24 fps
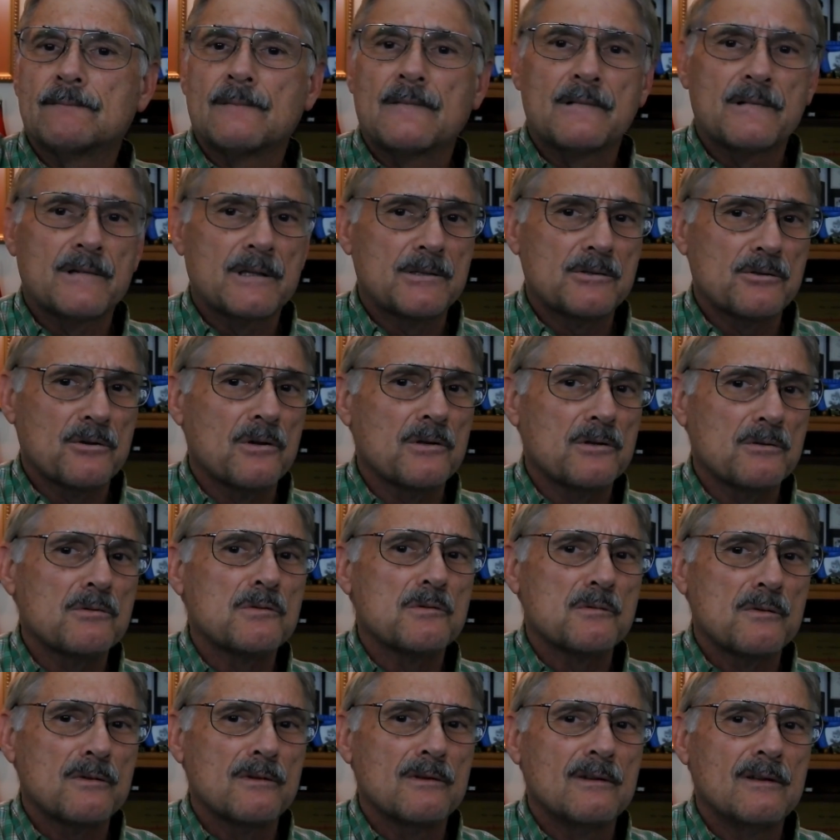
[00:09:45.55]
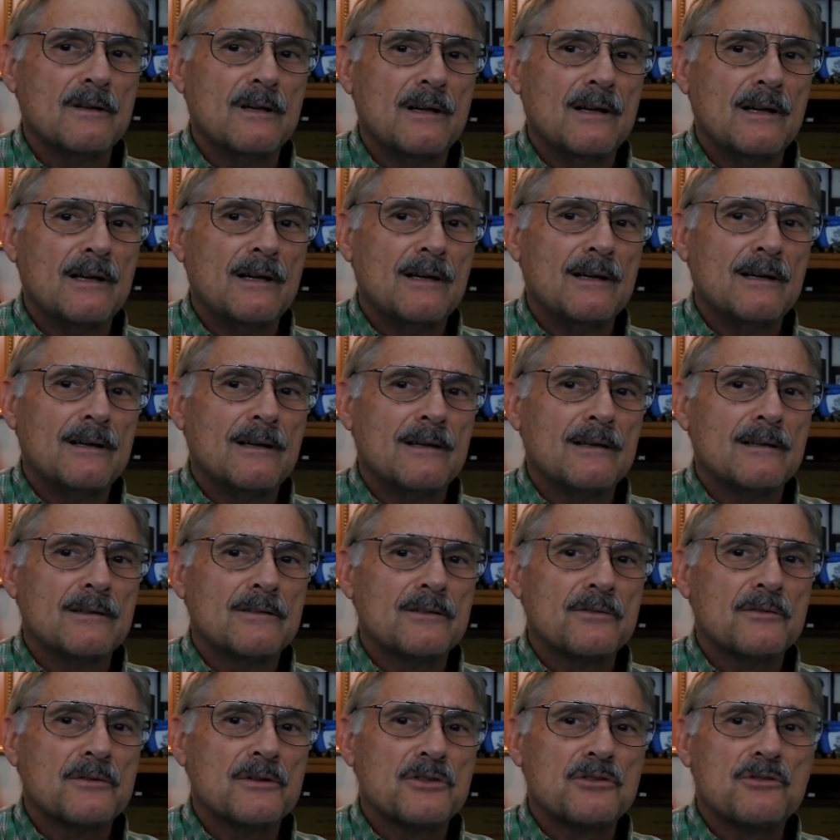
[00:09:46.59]
Well, that's
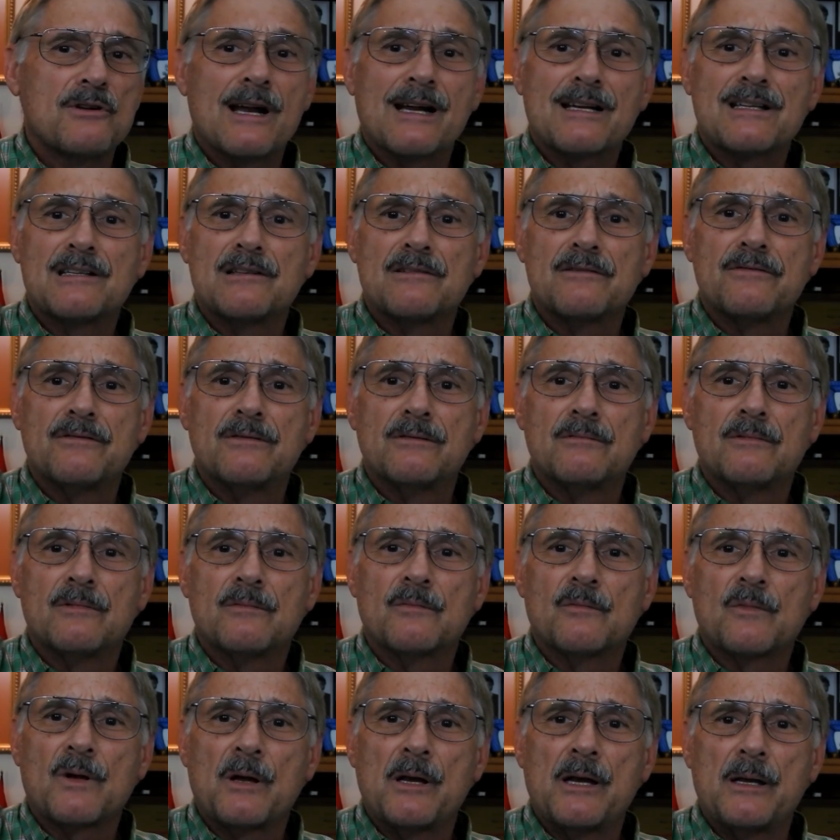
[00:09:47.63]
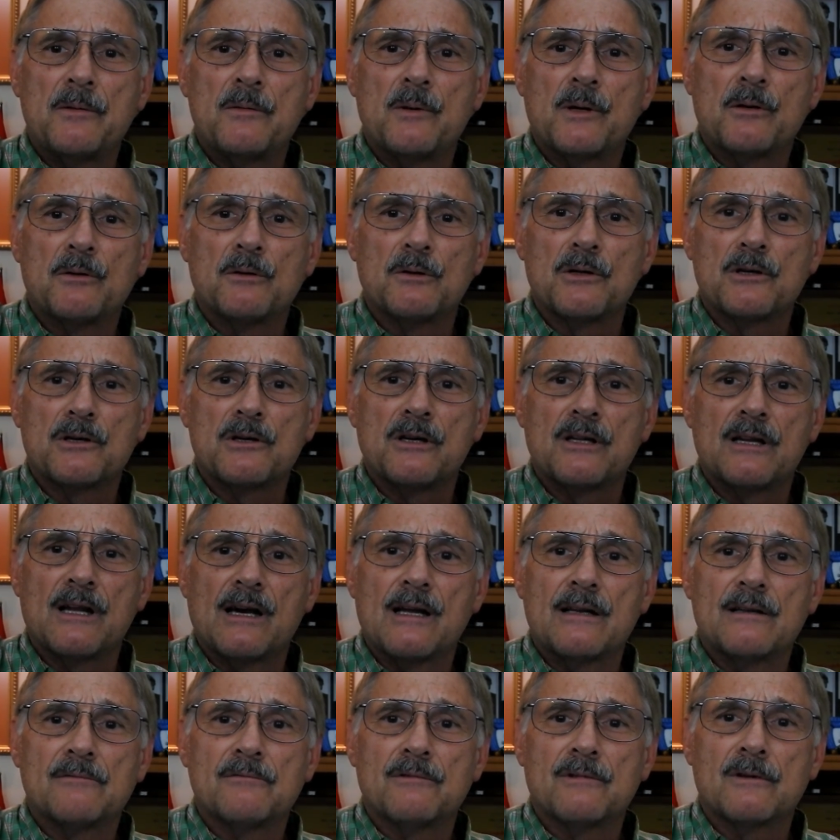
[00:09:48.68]
very attractive. Anybody would look good
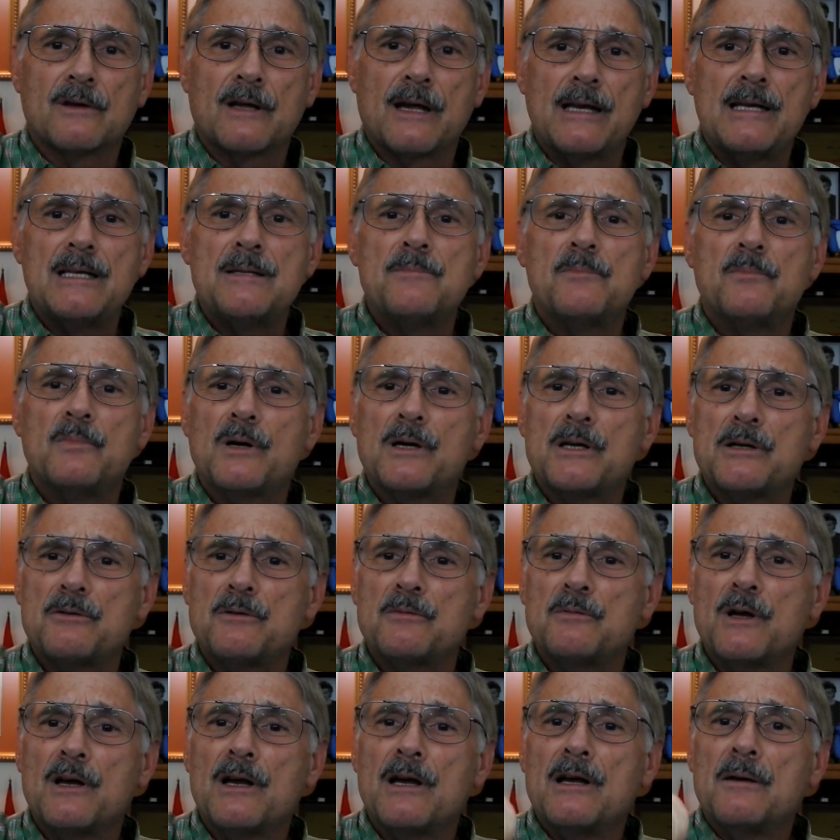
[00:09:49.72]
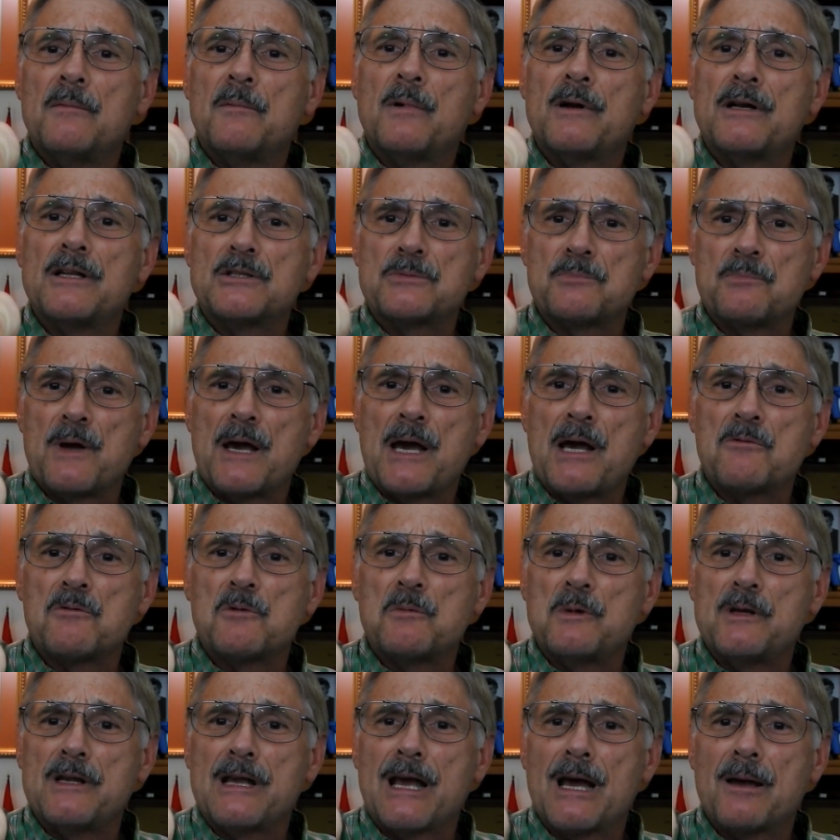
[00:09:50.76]
on. Anybody's man
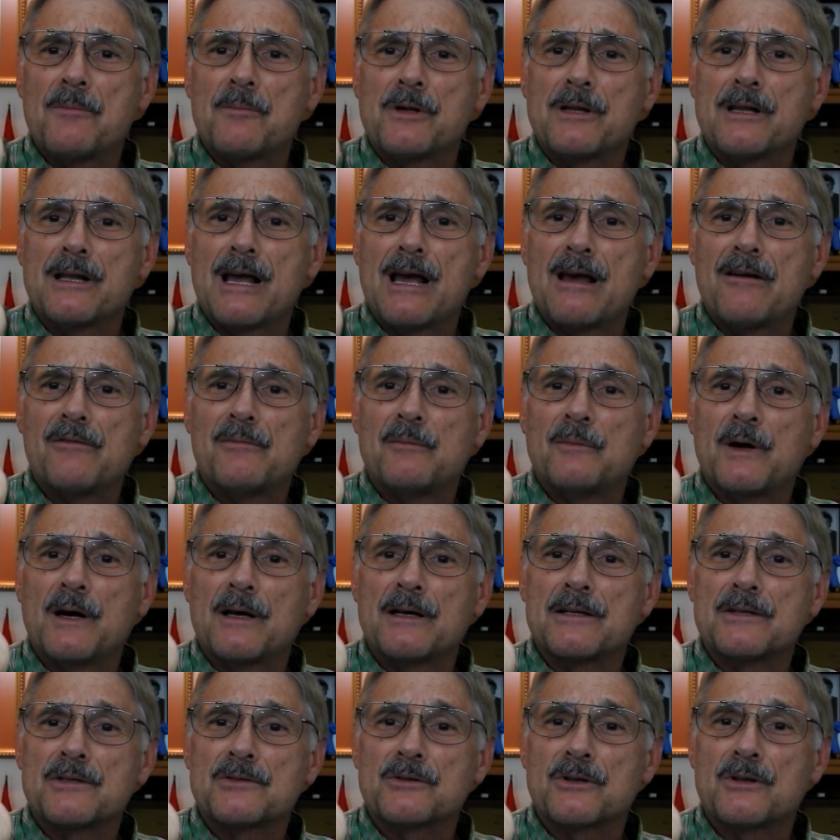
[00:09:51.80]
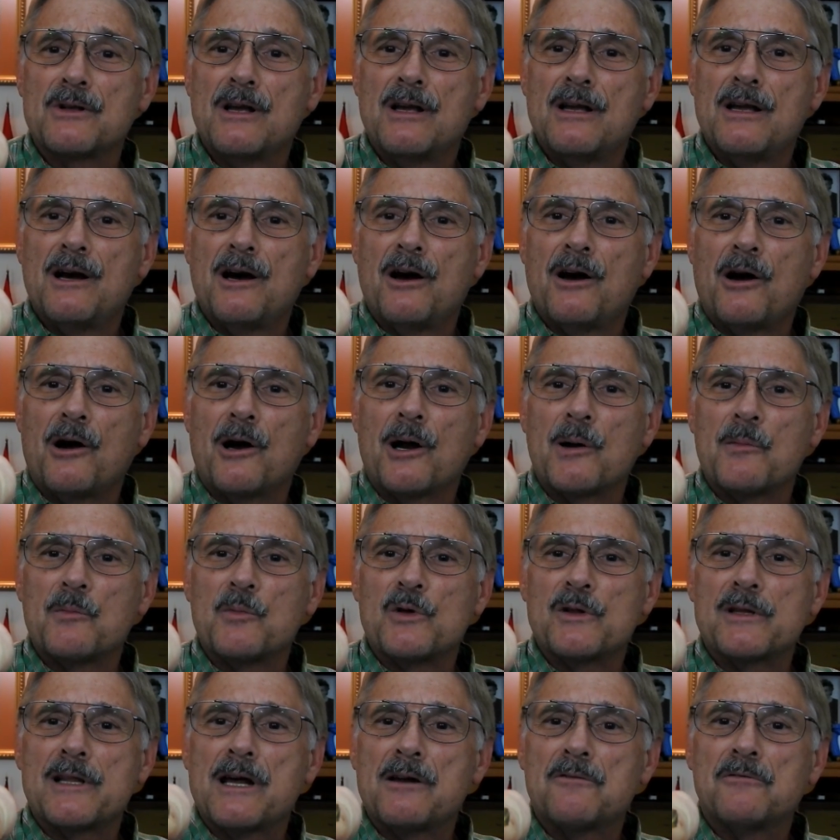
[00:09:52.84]
would be happy to have him on his arm
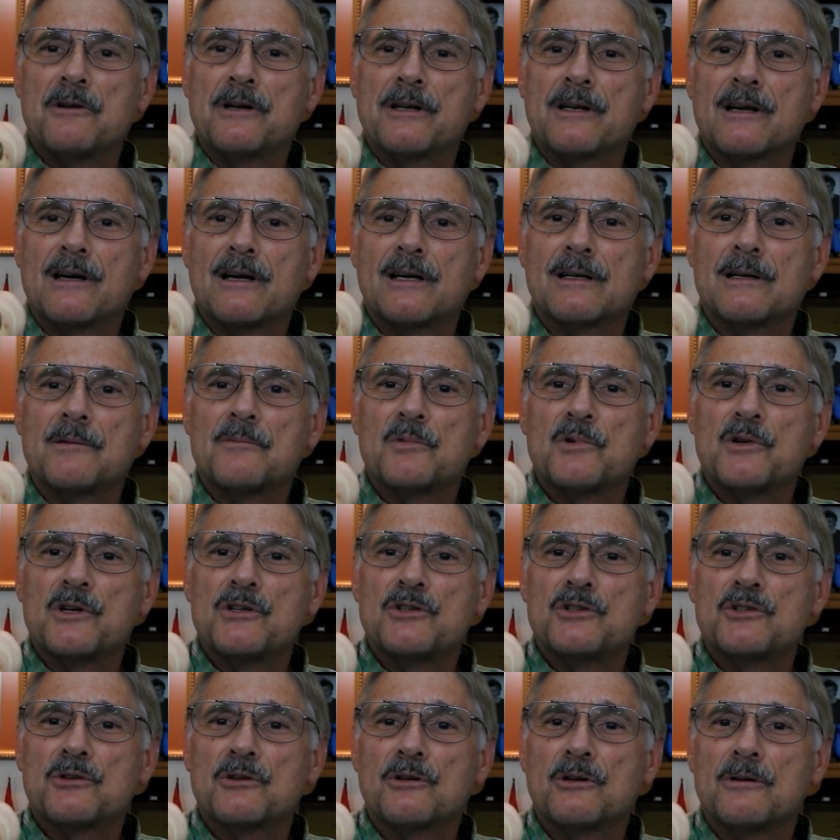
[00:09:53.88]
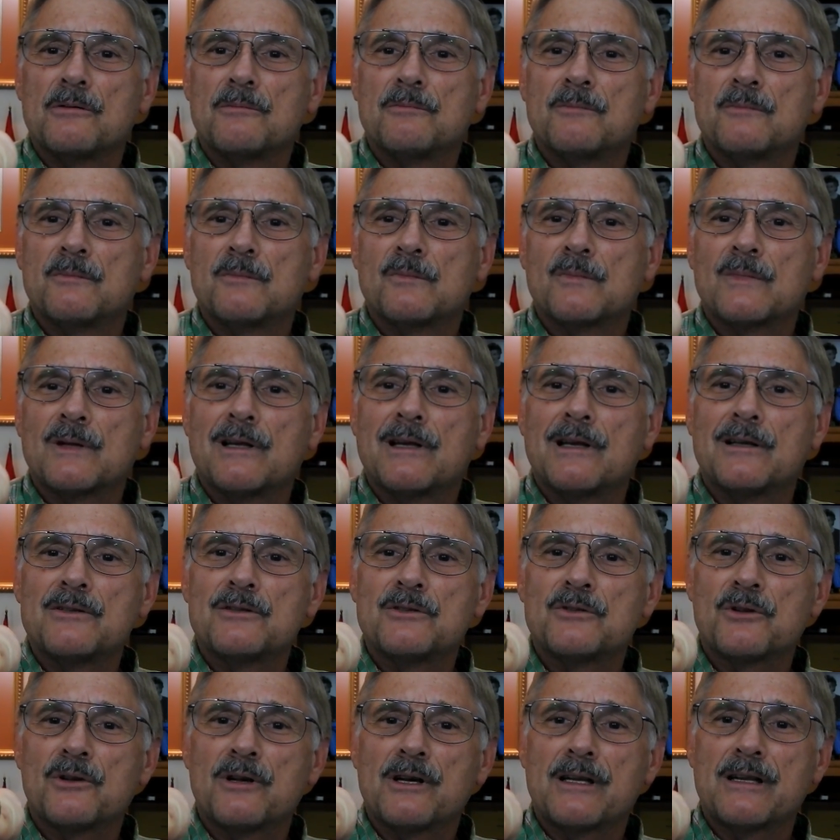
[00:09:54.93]
with that ring on, I'm pretty sure. Yeah,
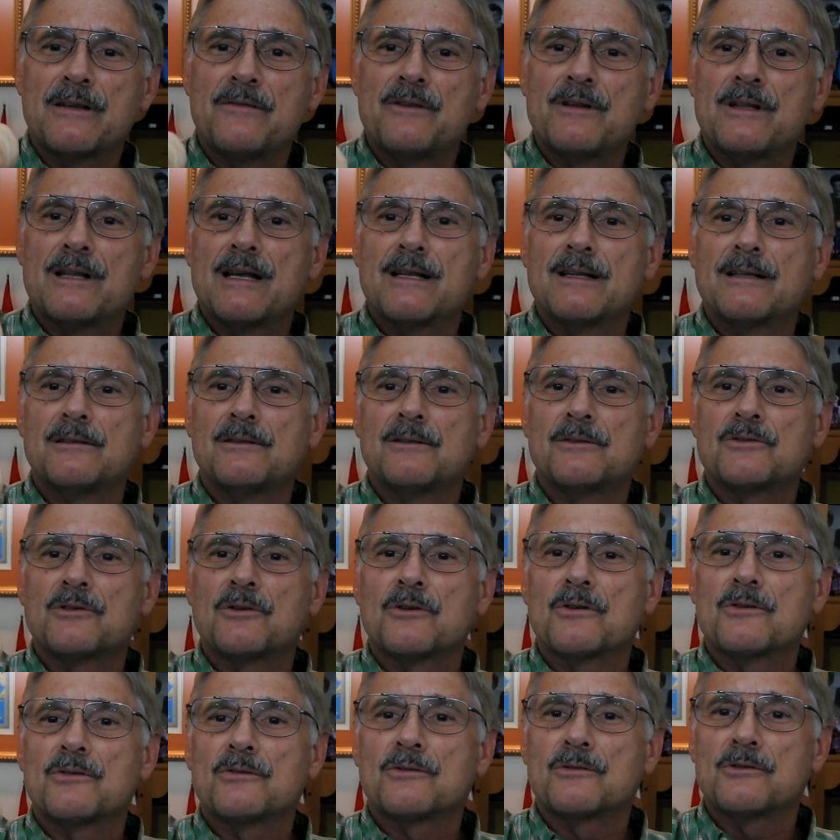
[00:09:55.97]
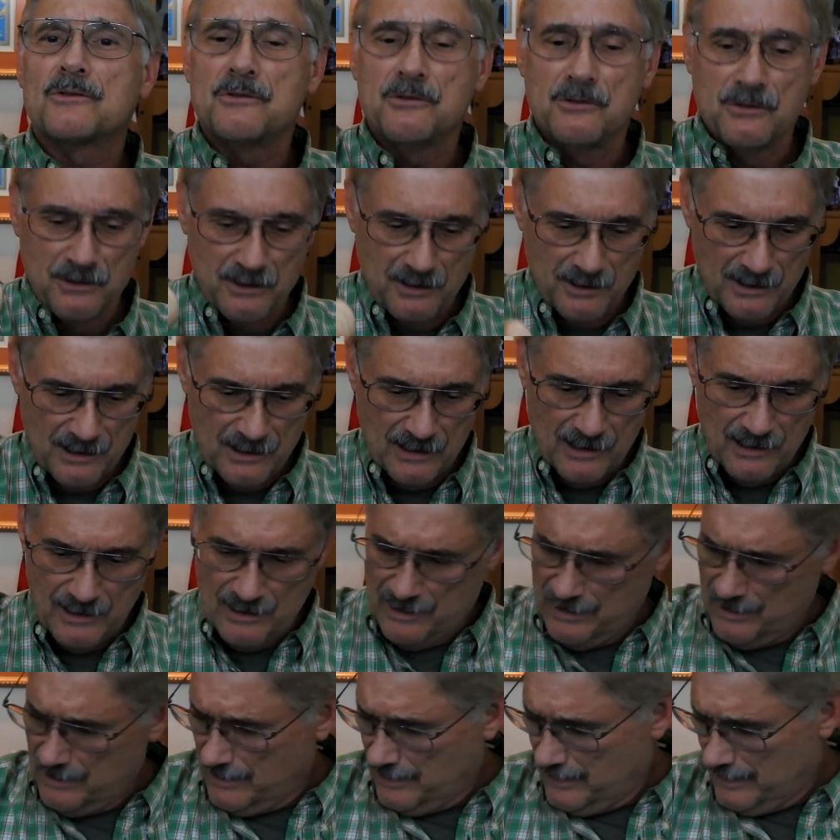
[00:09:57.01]
just thought I'd give you that little choice, too.
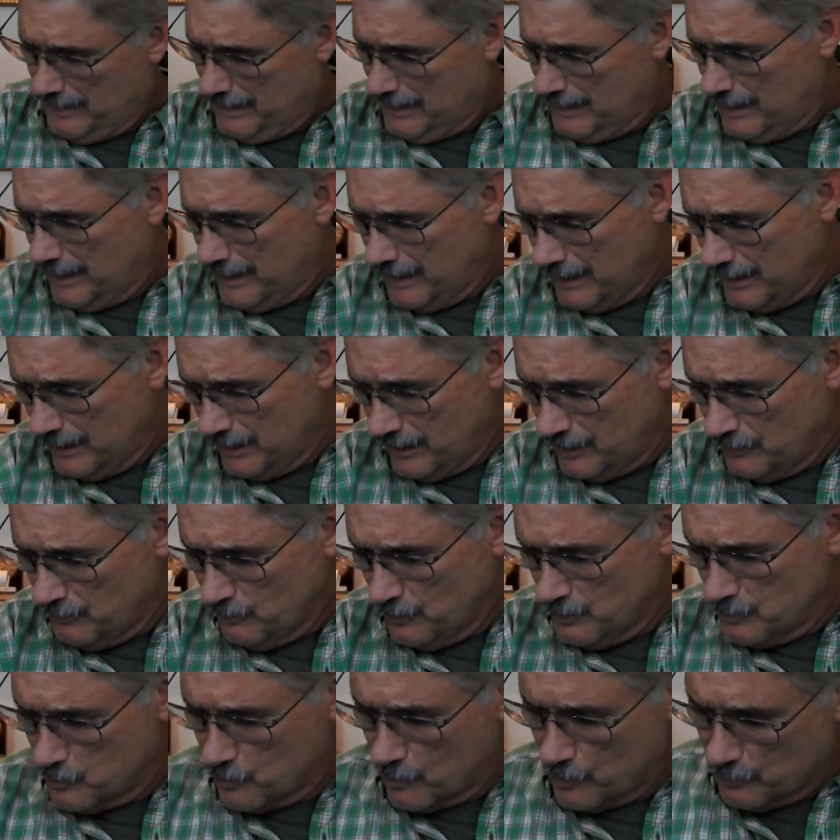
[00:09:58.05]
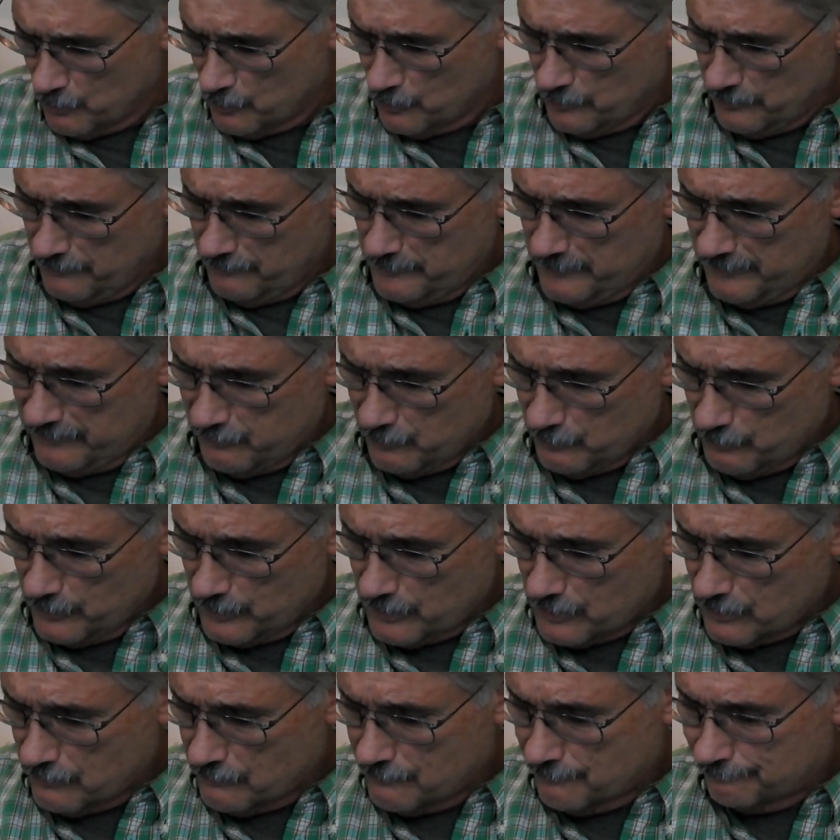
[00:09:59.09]
And one more word before
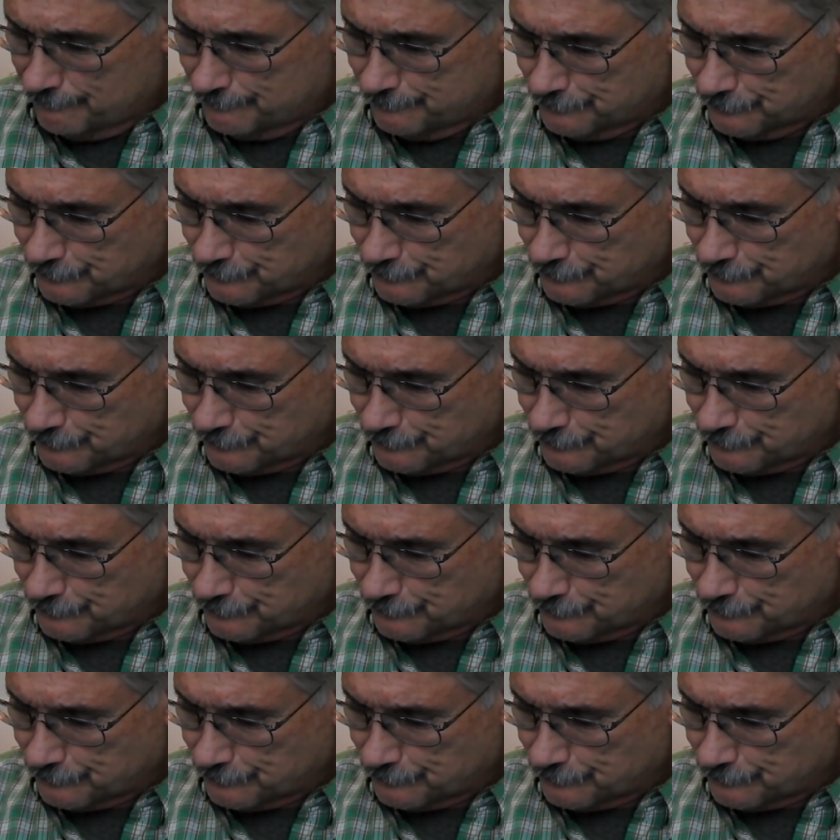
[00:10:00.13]
we go.